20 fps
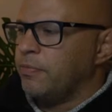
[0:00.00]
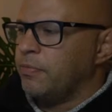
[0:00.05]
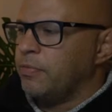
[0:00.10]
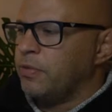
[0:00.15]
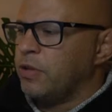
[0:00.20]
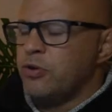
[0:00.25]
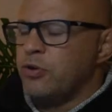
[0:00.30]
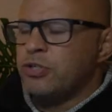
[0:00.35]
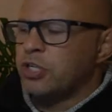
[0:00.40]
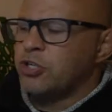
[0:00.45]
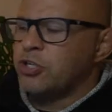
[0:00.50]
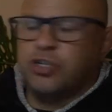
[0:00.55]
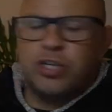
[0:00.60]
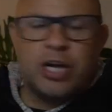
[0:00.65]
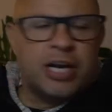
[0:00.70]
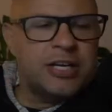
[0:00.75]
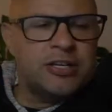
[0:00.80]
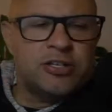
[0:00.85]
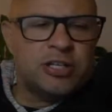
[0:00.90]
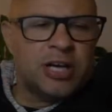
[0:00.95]
those
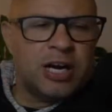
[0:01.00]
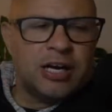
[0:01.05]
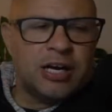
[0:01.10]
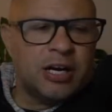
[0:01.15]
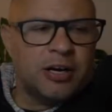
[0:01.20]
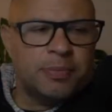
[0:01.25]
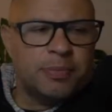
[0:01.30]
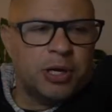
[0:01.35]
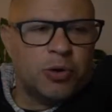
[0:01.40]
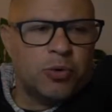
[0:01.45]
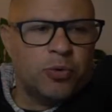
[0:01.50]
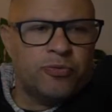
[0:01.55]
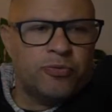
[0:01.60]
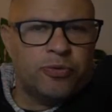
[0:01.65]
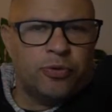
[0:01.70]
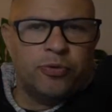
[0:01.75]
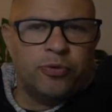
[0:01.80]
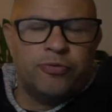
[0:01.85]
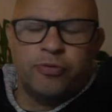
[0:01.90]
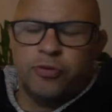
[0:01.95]
exchanges aren't going to be good
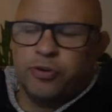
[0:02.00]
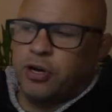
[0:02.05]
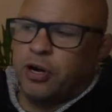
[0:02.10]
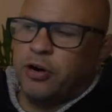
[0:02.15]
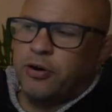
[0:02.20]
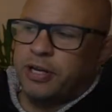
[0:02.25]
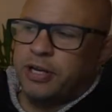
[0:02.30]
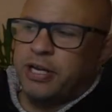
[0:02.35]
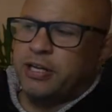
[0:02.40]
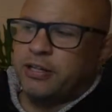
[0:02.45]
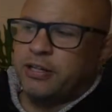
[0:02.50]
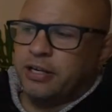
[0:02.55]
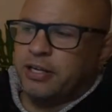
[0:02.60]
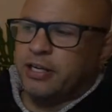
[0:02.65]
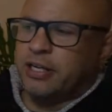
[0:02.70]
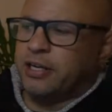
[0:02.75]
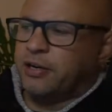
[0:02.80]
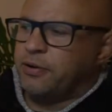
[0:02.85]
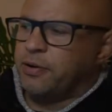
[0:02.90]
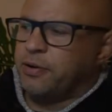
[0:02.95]
for Cody either. You
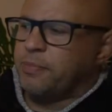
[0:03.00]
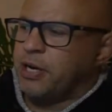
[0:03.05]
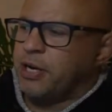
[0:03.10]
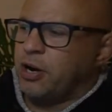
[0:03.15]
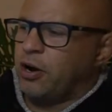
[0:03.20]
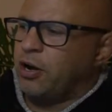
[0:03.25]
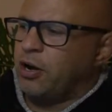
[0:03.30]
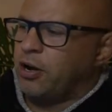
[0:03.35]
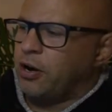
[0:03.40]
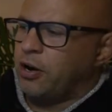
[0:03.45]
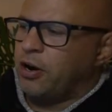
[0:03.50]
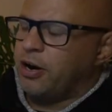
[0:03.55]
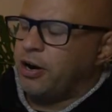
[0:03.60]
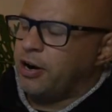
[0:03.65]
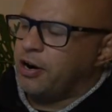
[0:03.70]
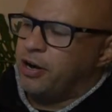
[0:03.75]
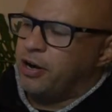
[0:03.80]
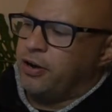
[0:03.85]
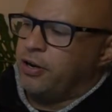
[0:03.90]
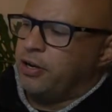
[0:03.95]
know what I mean? I don't
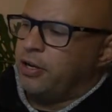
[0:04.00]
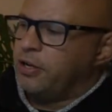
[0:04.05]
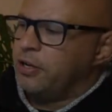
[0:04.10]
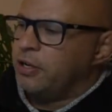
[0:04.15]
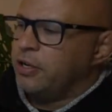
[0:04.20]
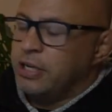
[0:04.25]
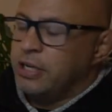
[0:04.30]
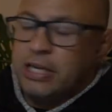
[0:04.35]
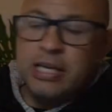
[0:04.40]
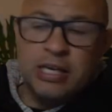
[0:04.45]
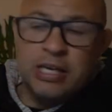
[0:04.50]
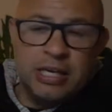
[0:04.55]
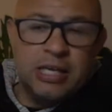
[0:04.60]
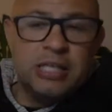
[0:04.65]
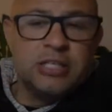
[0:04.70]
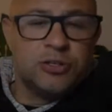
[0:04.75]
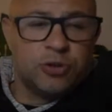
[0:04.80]
know. He's